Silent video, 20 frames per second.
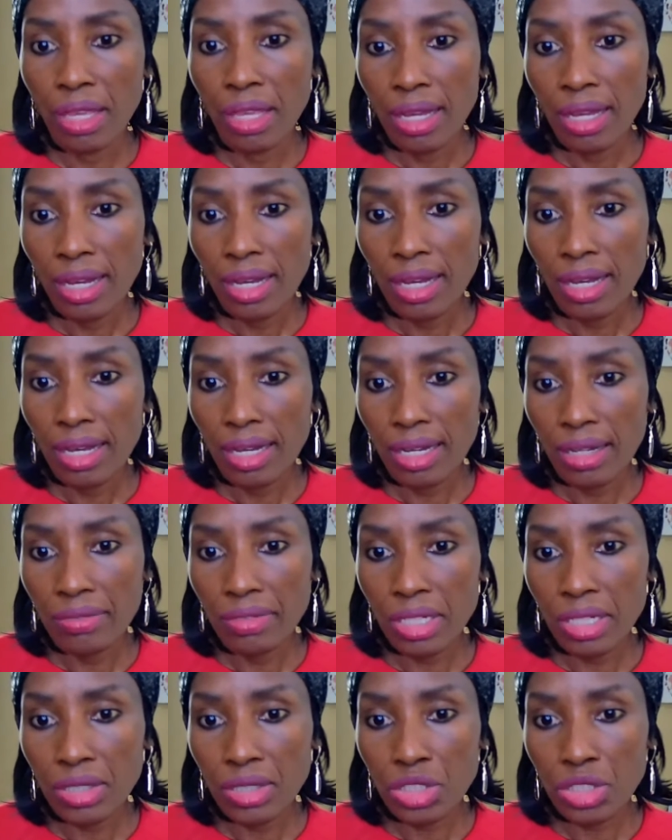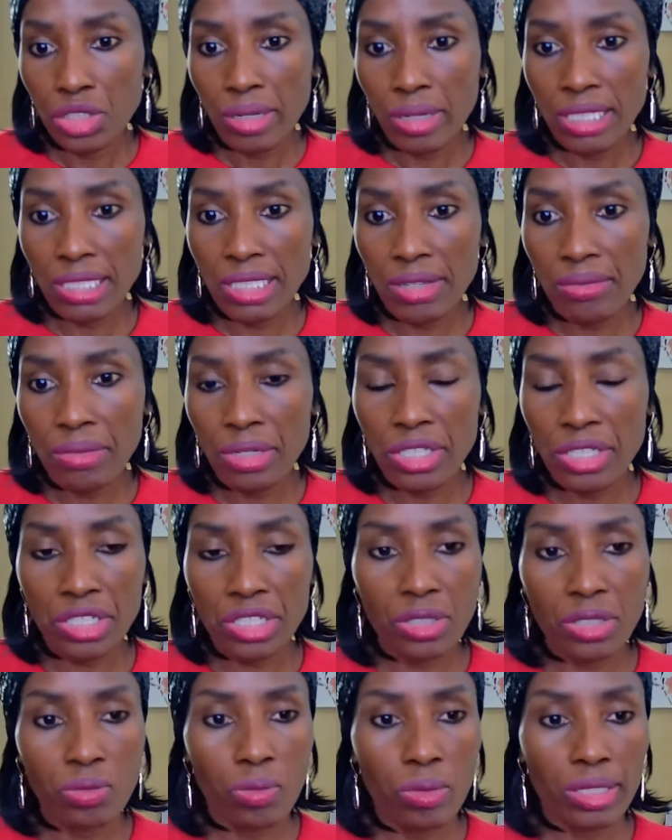I've got Tracy
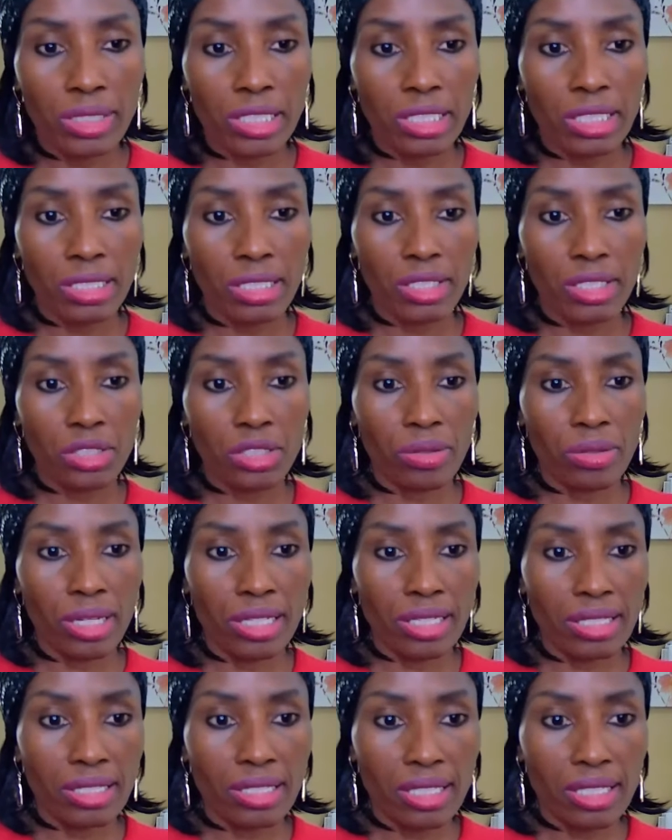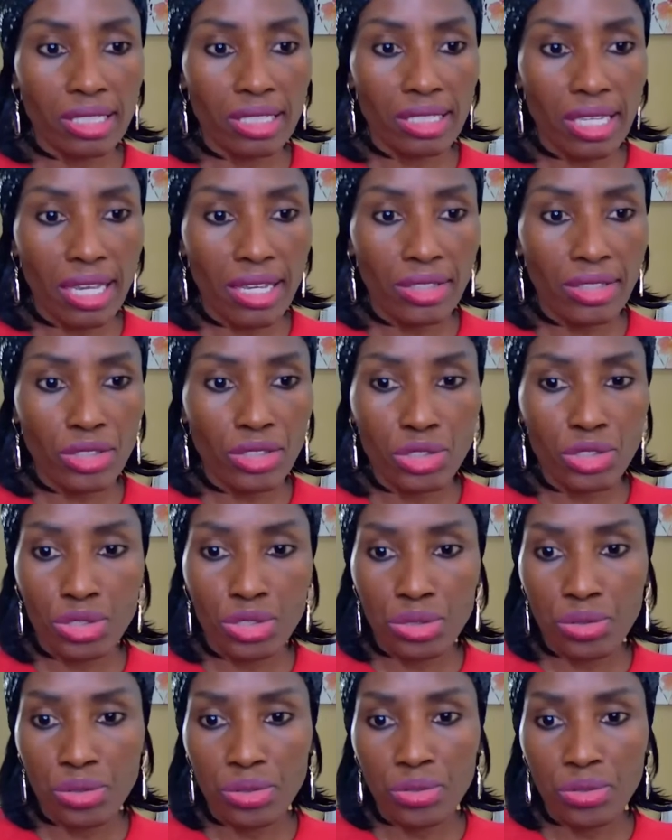Richards watching, and Tracy says
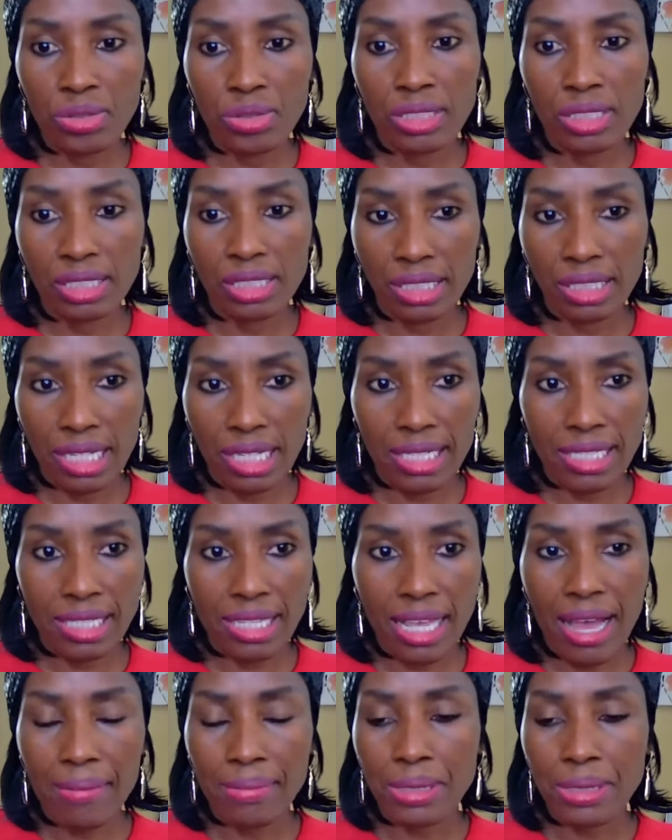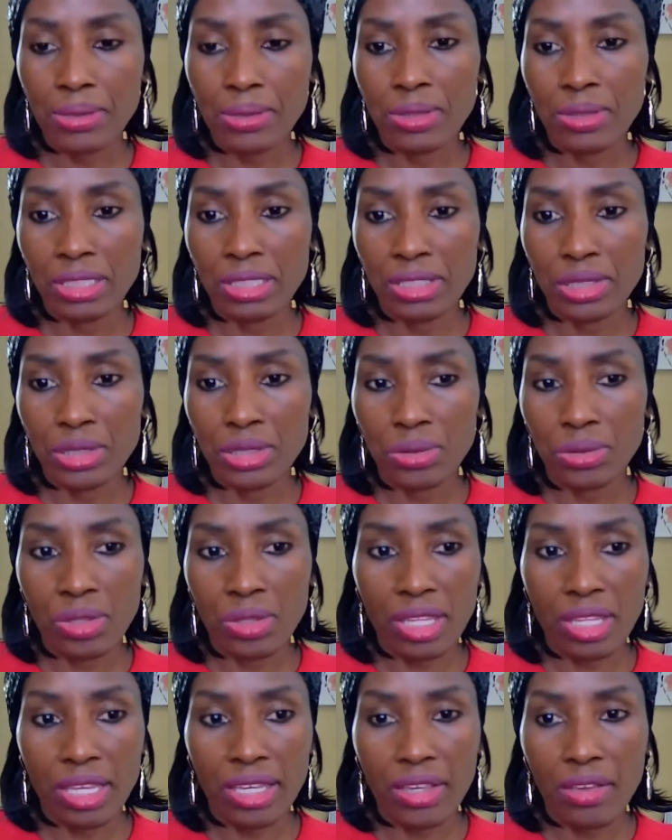true. Yes, absolutely true.
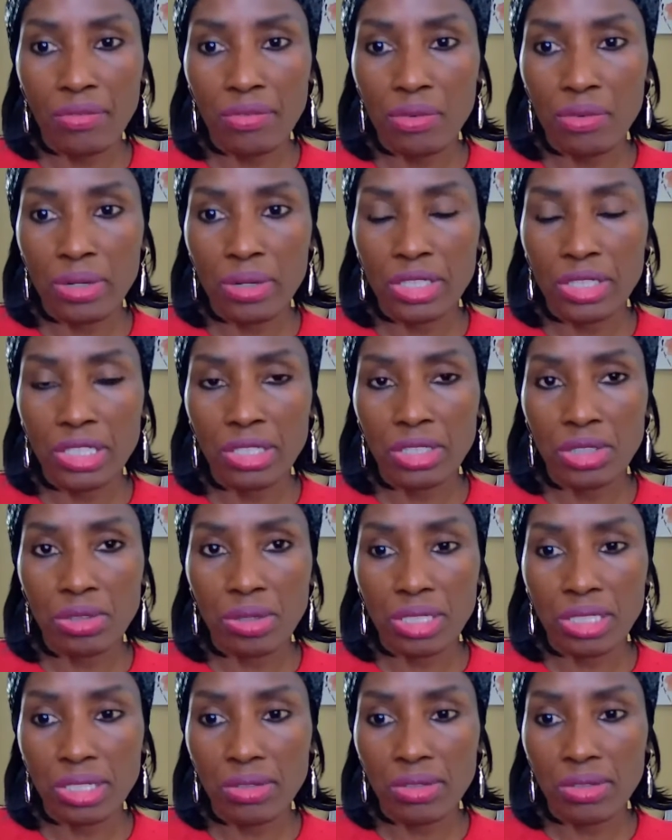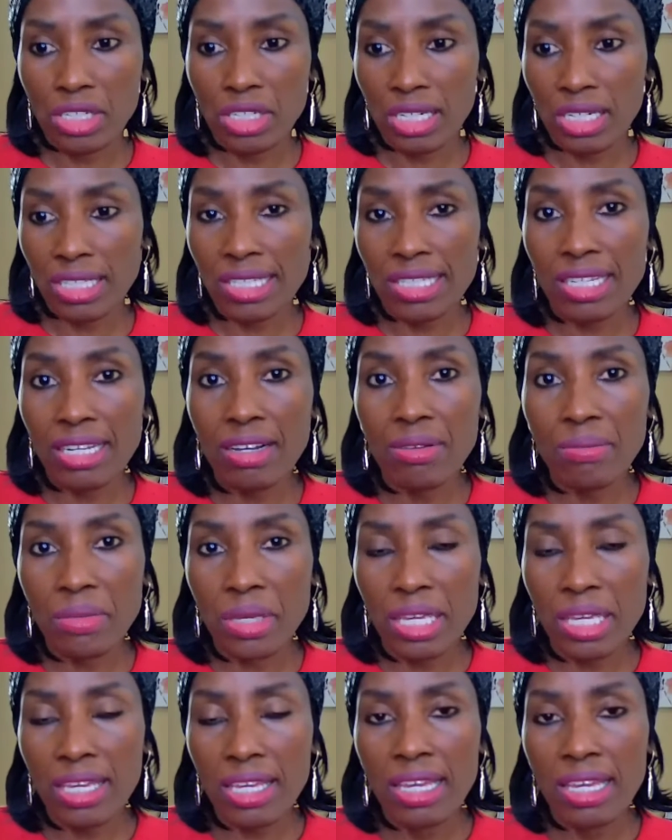Thank you for watching, Tracy Richards. Tell
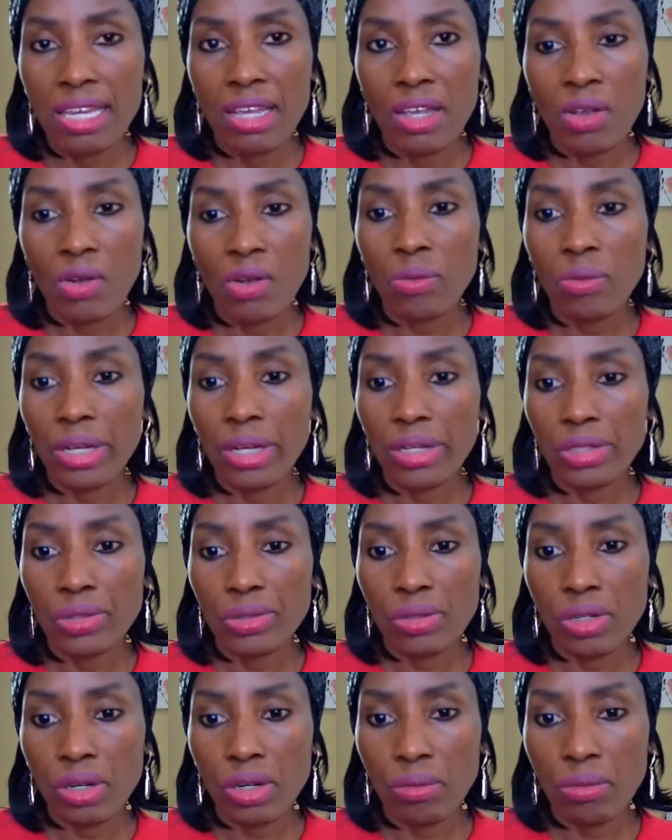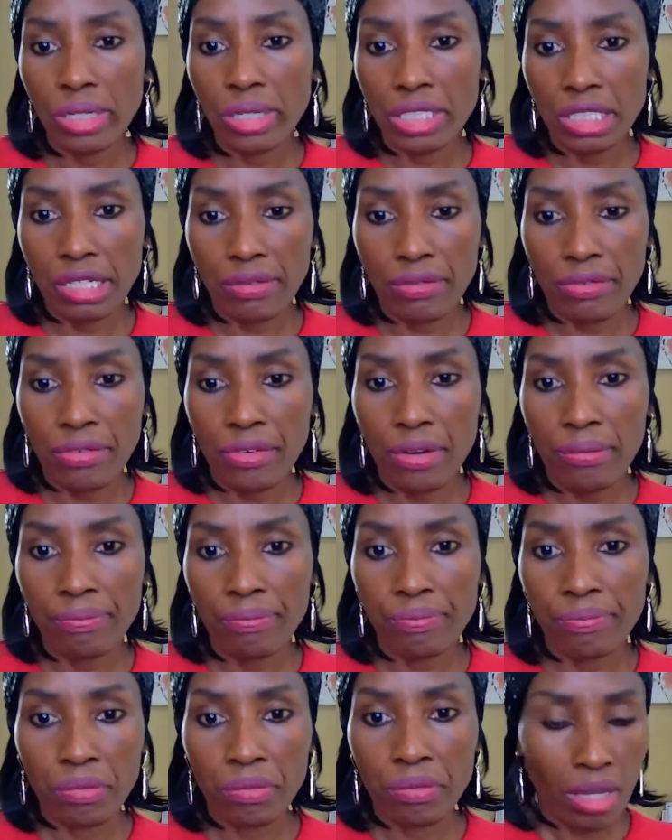me where you are watching from.
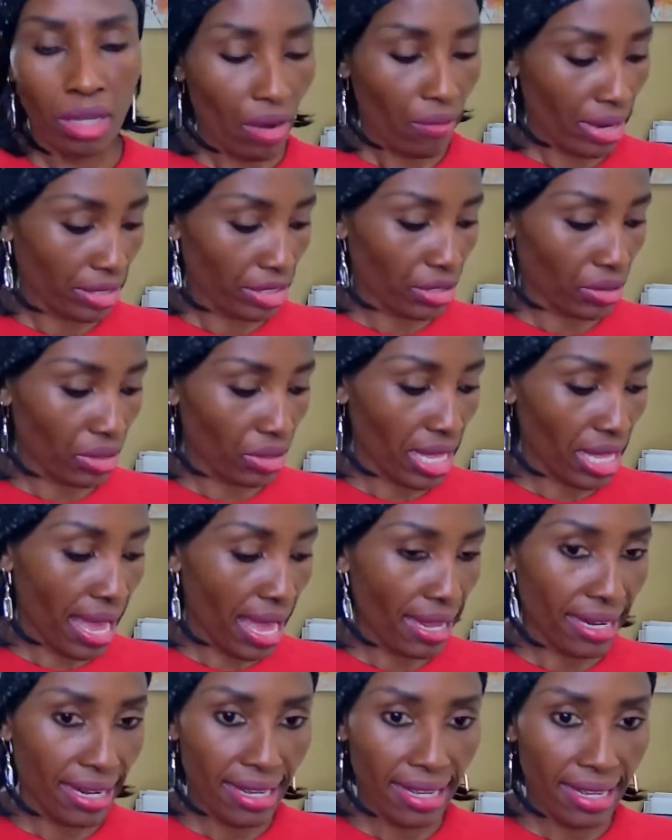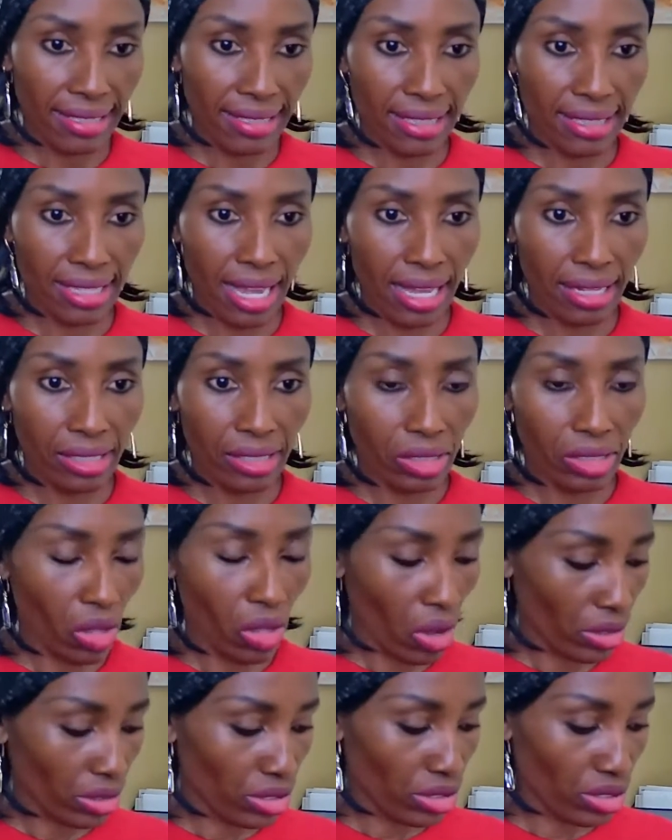All right, so that is that
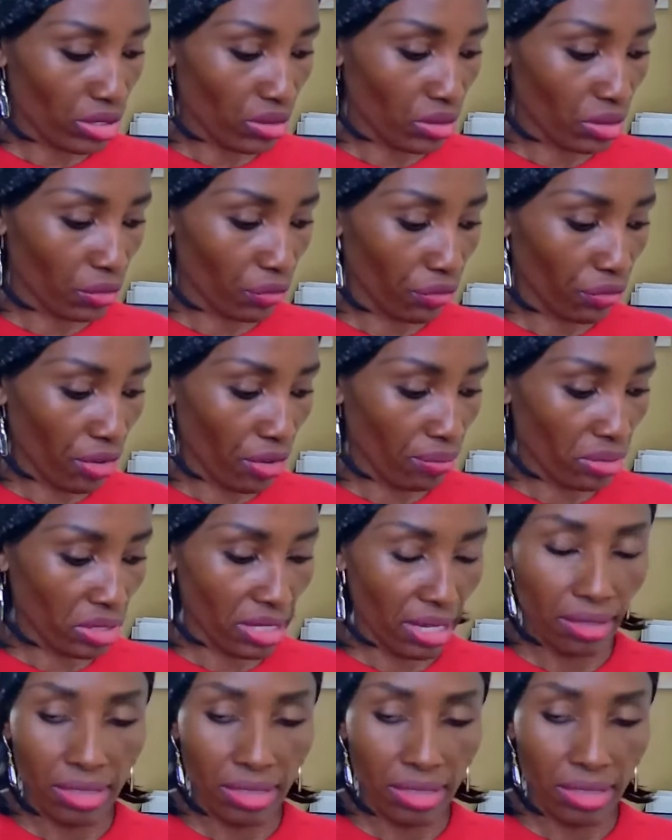lawsuit from South